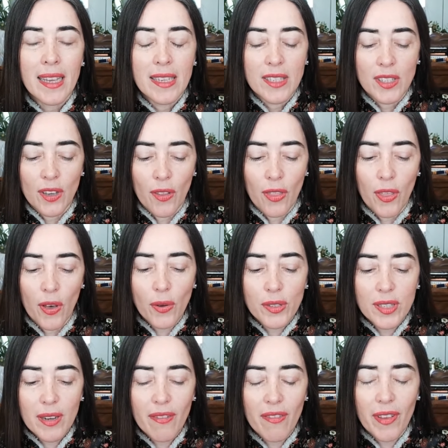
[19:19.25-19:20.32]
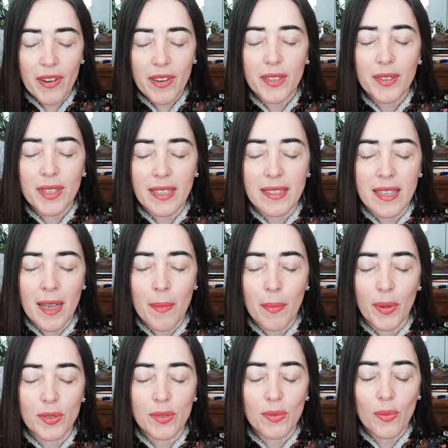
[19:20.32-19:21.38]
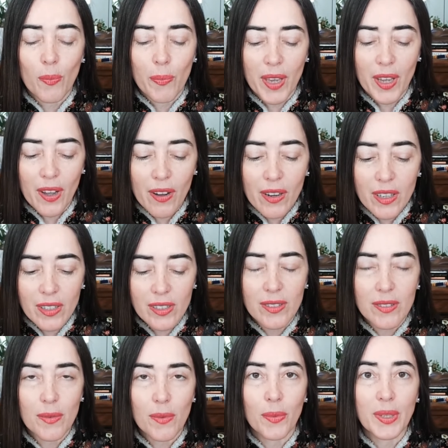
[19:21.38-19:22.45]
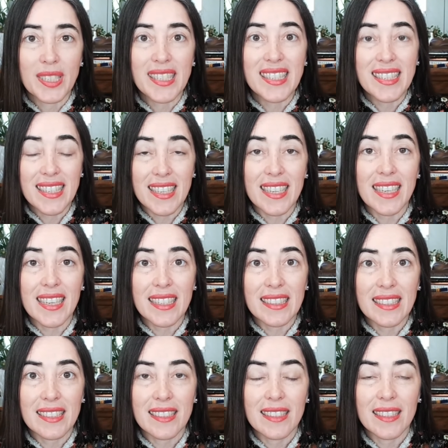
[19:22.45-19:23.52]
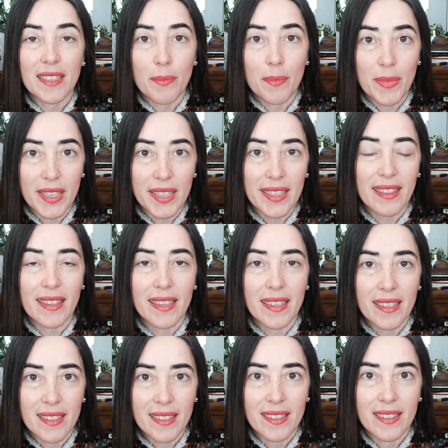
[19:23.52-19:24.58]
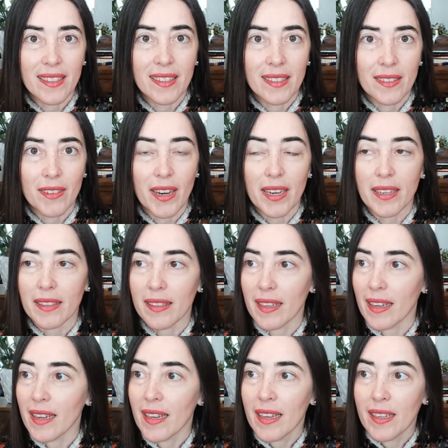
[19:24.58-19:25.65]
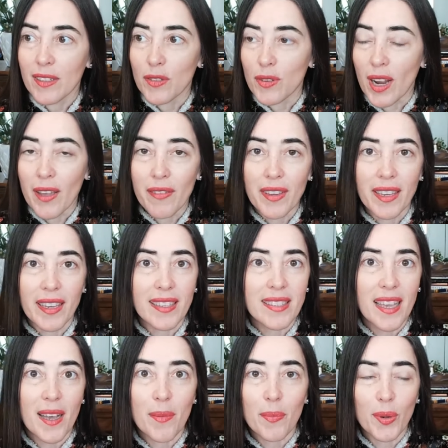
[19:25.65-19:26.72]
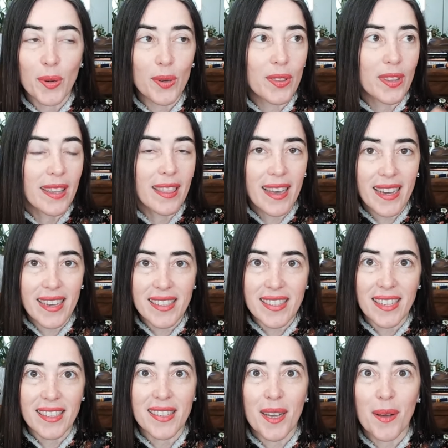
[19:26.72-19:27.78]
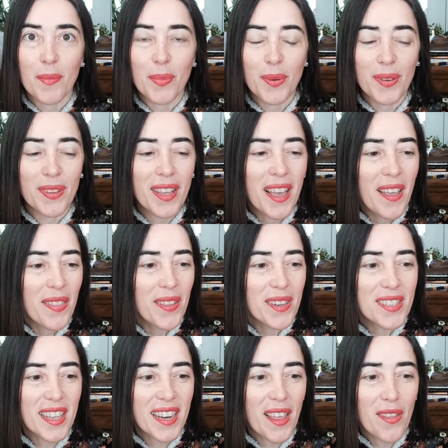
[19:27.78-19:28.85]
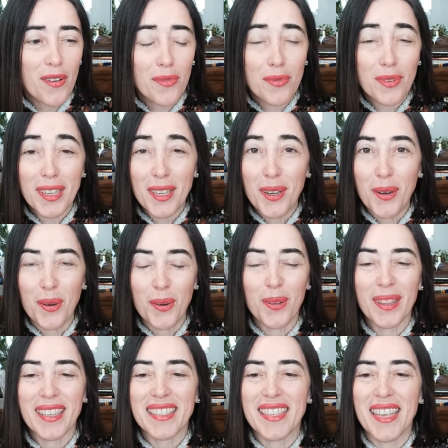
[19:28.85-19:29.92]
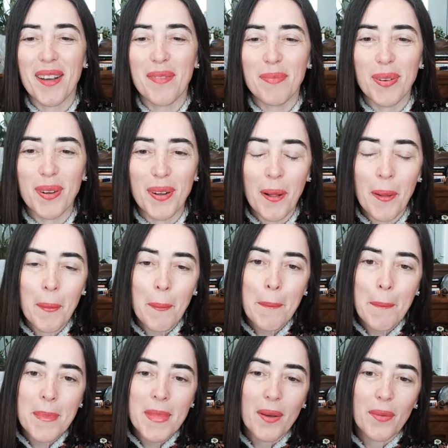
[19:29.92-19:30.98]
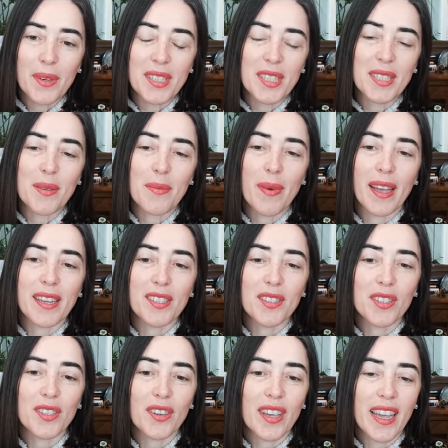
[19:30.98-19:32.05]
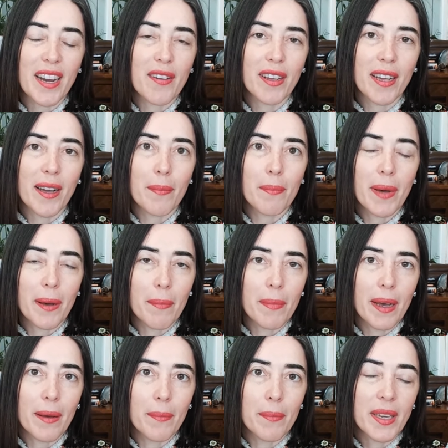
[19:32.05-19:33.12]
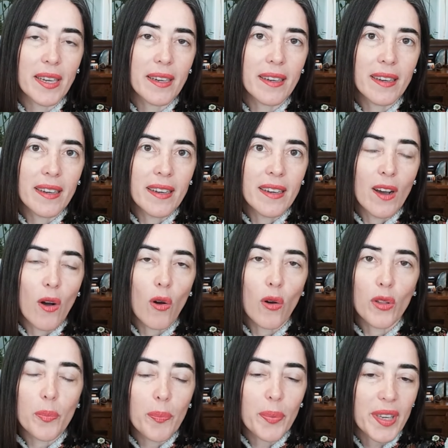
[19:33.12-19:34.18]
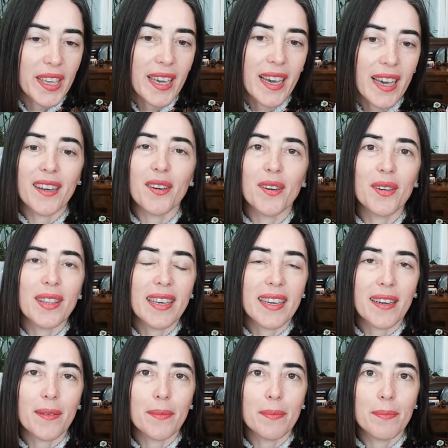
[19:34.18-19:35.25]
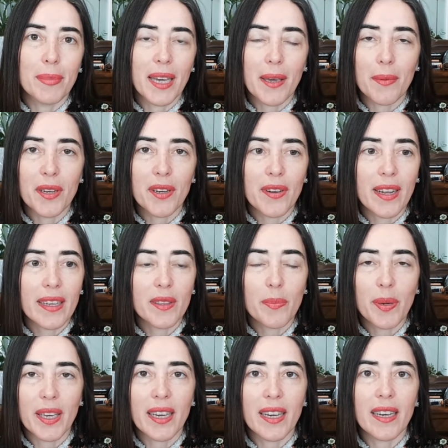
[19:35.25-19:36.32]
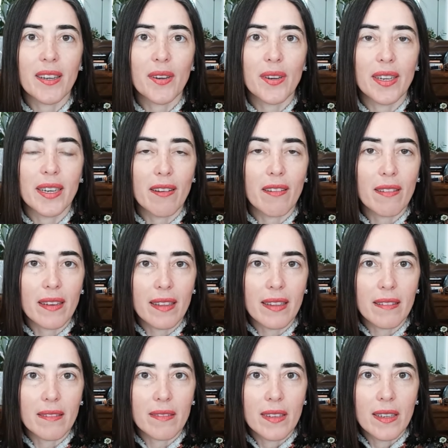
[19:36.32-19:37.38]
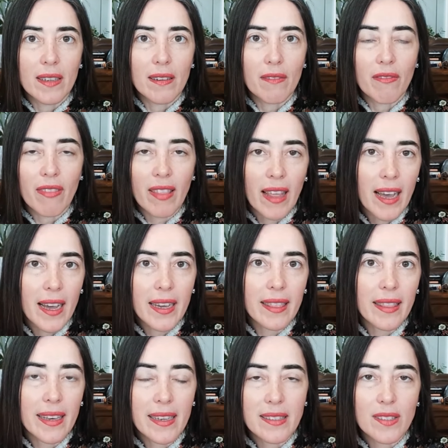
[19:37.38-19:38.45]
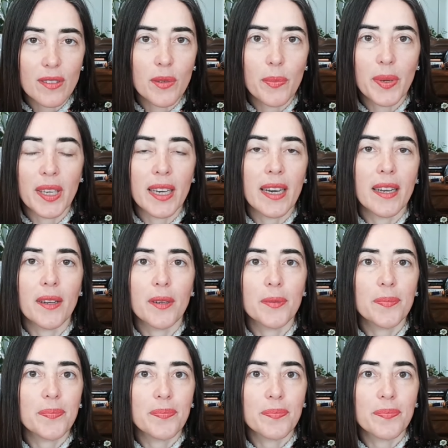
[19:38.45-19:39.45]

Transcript: So those are very good examples because we see it immediately, right? In the driving example, the lights example, there's another really cool example, which is imagine you're carrying a, a, a big old piano, like a baby grand piano, and a, a fly lands on the piano.